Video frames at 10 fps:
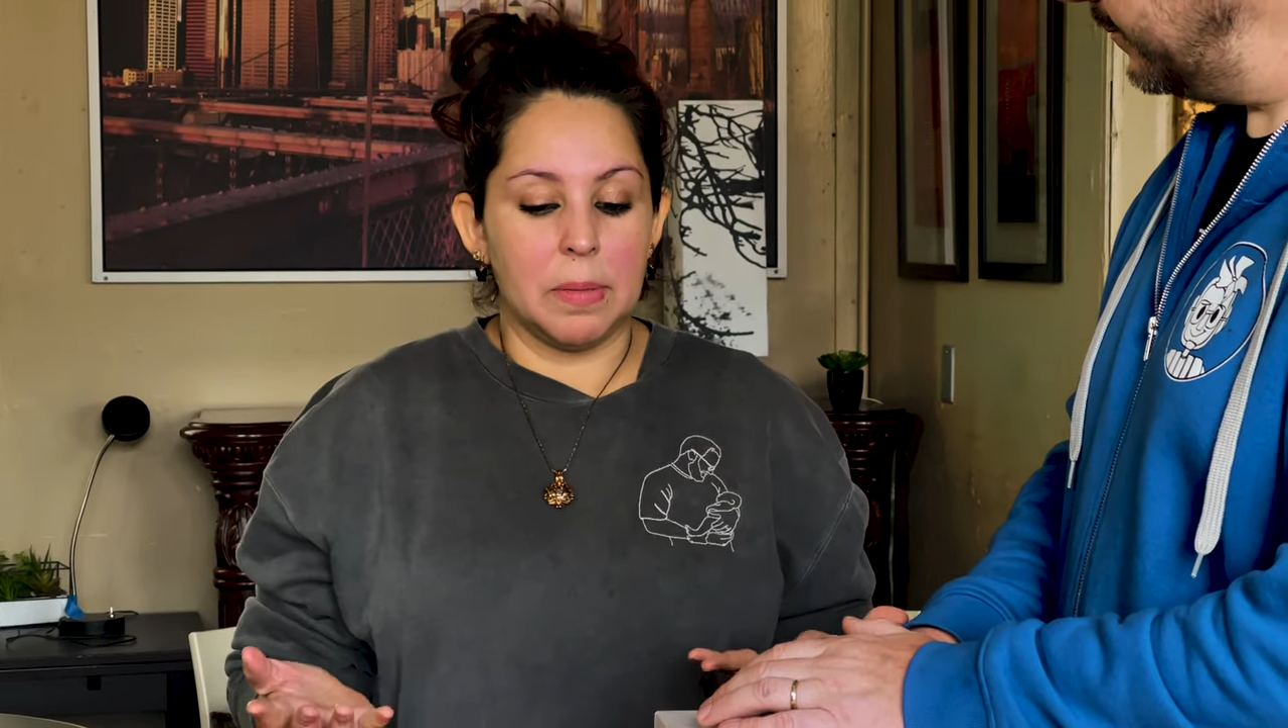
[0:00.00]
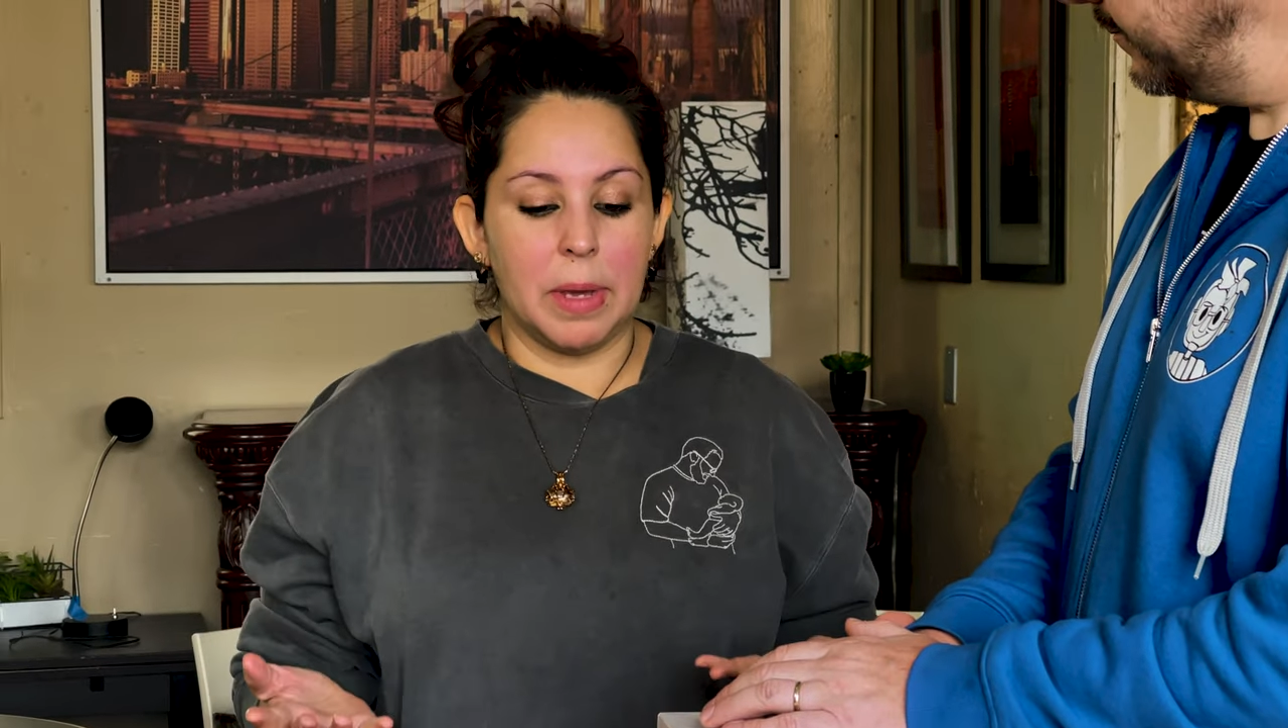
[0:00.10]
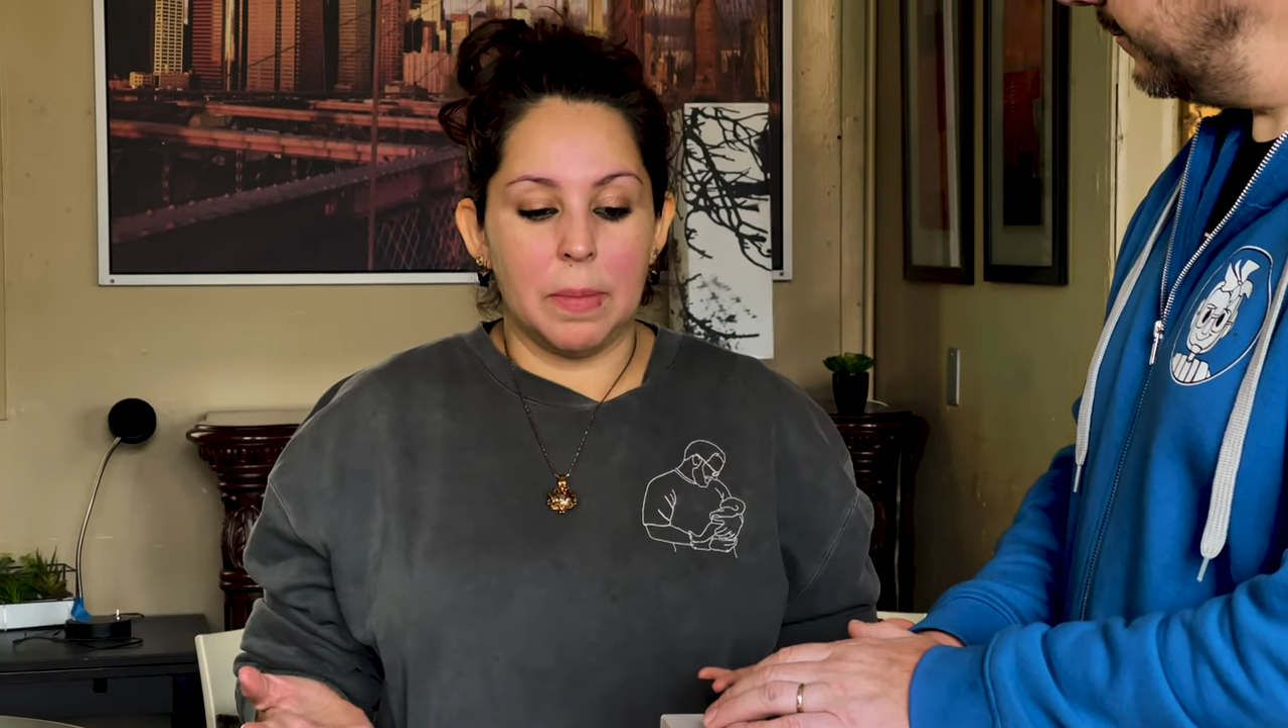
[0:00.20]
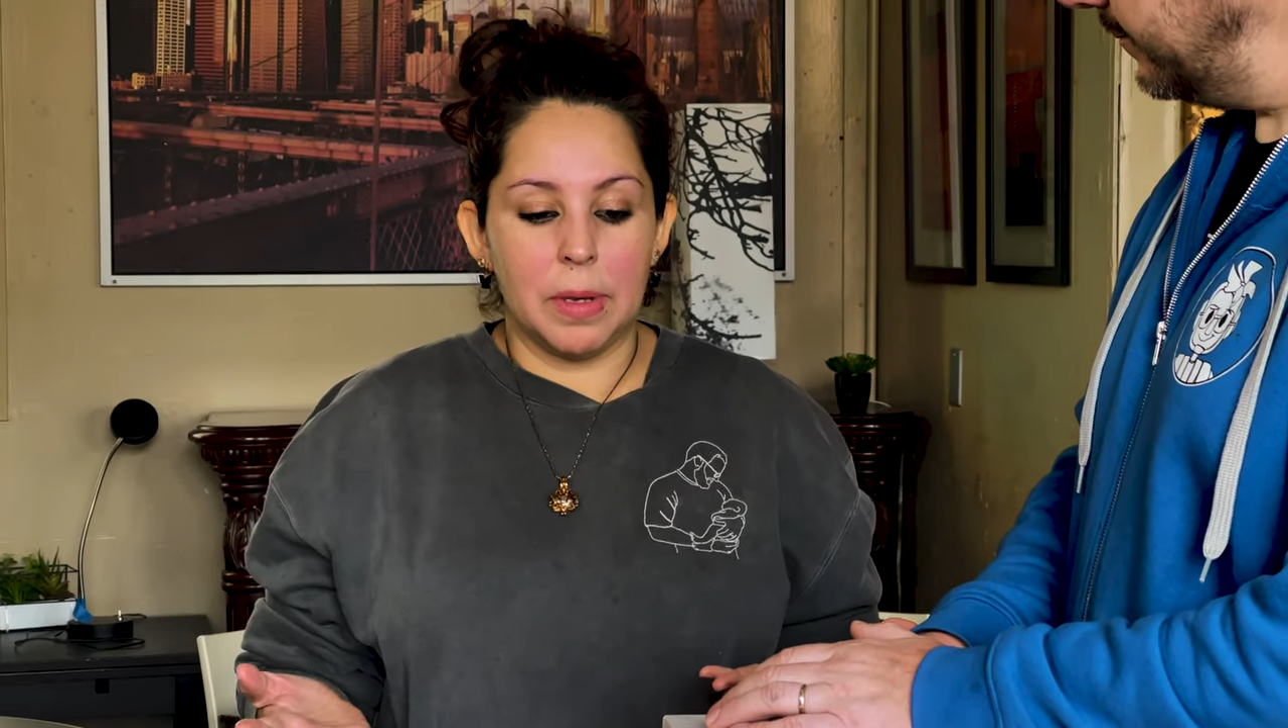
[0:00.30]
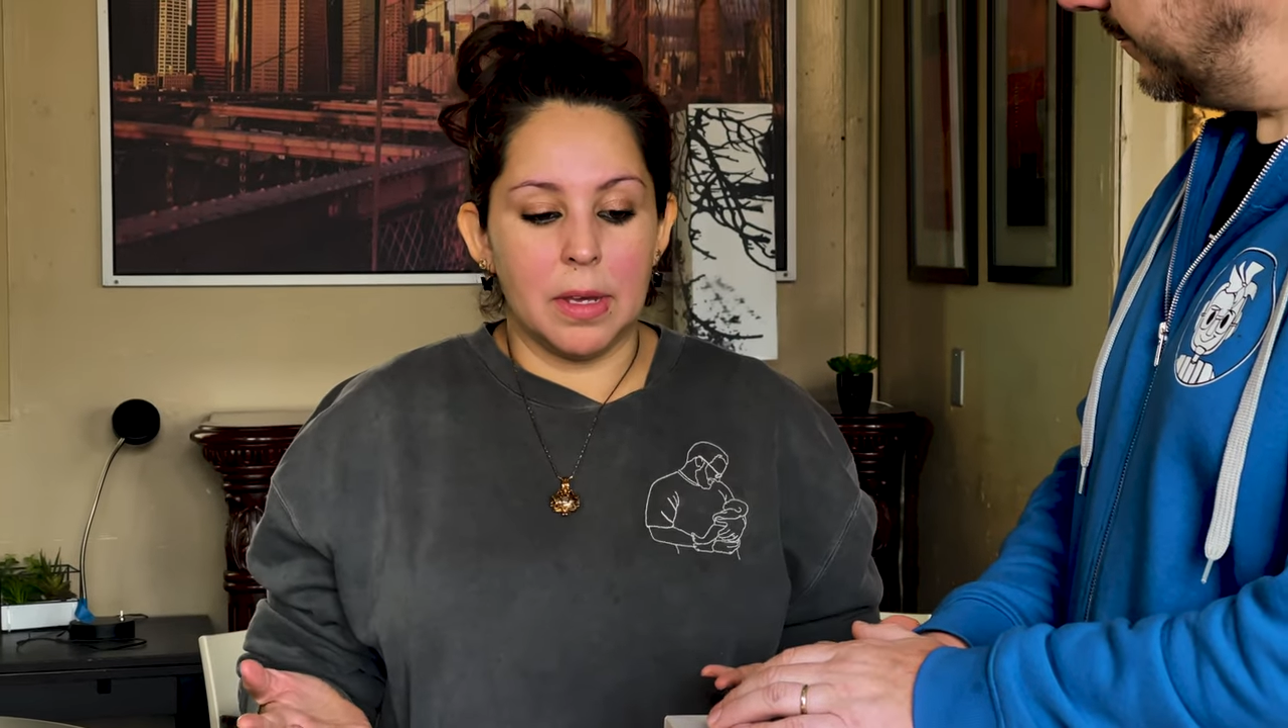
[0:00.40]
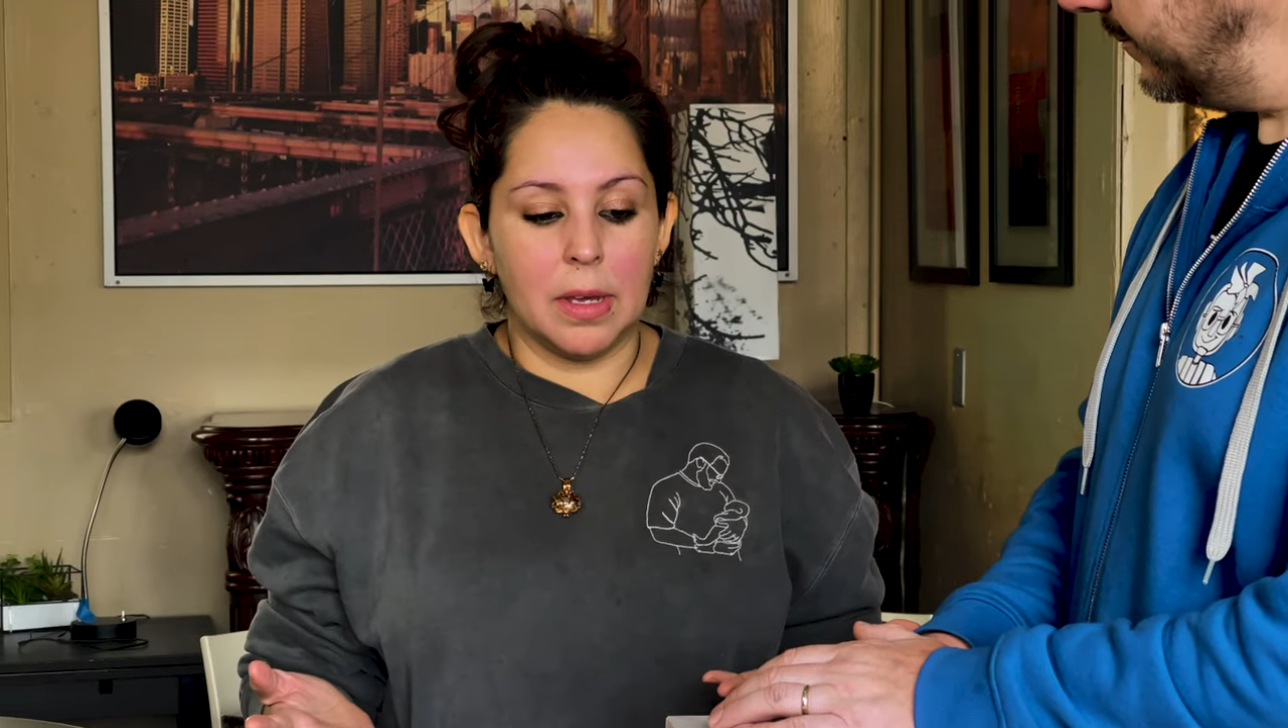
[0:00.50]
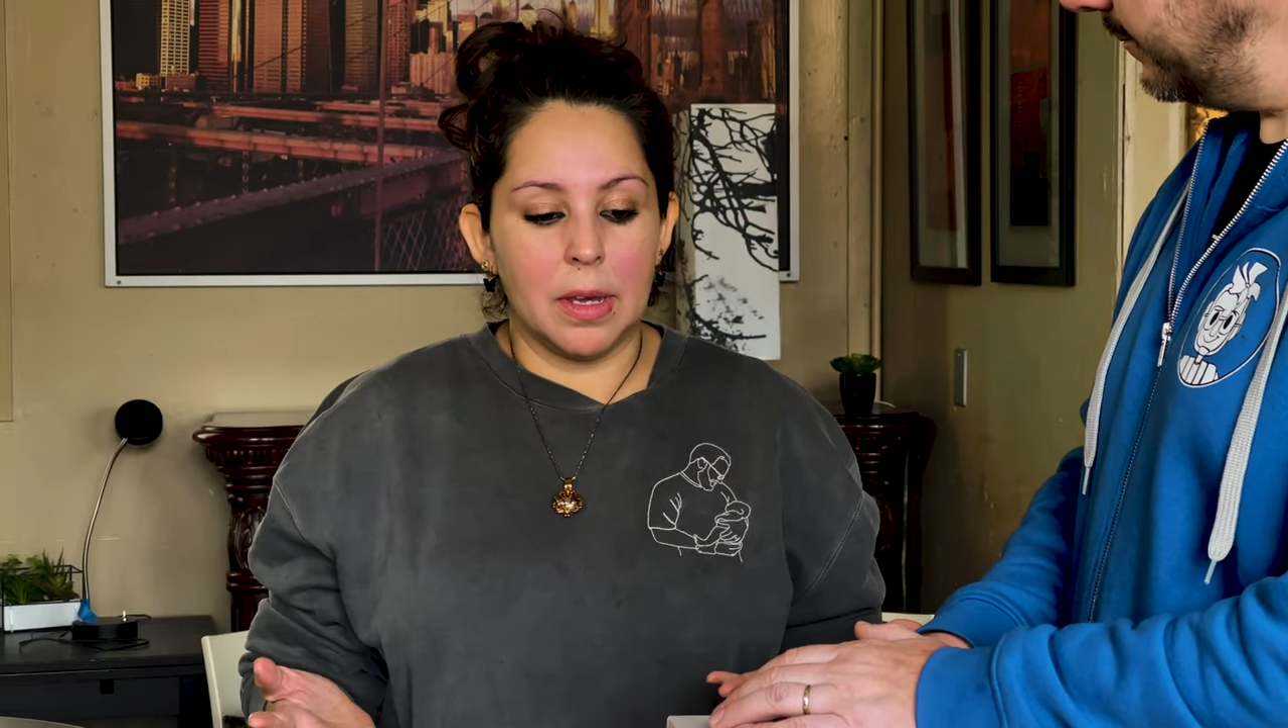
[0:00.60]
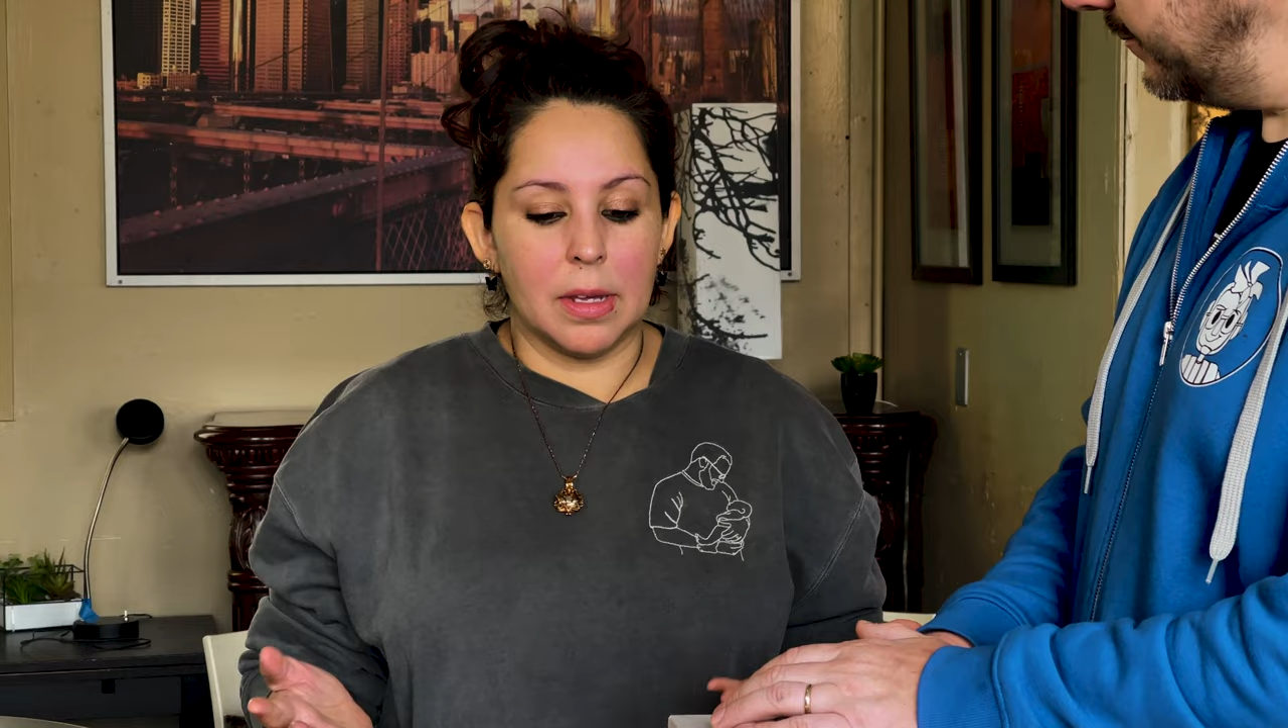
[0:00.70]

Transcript: maybe